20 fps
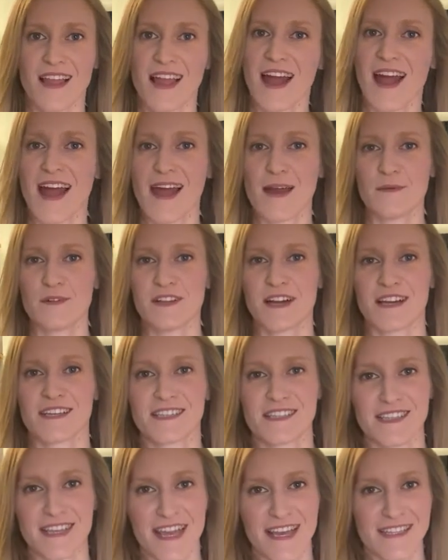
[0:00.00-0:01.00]
Hi, I'm
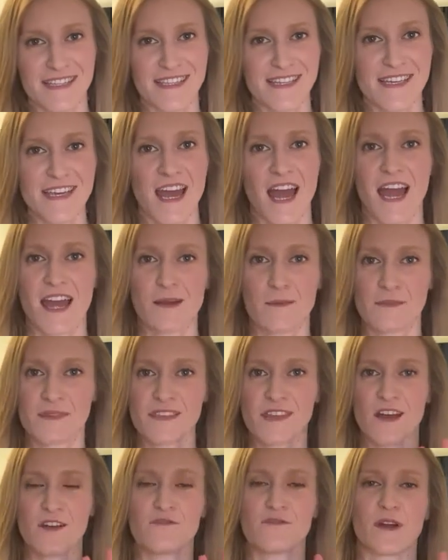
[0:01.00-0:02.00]
Alexis Hansey. I am
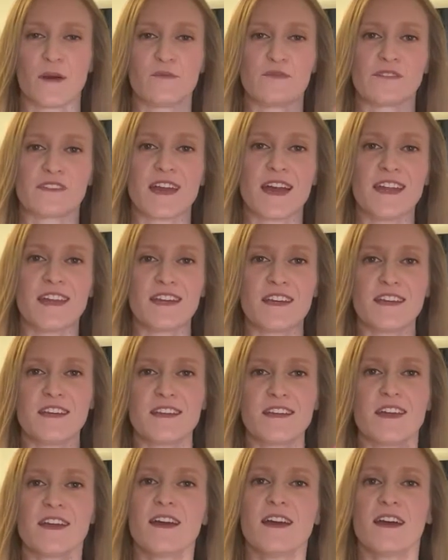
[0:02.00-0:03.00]
self-represented.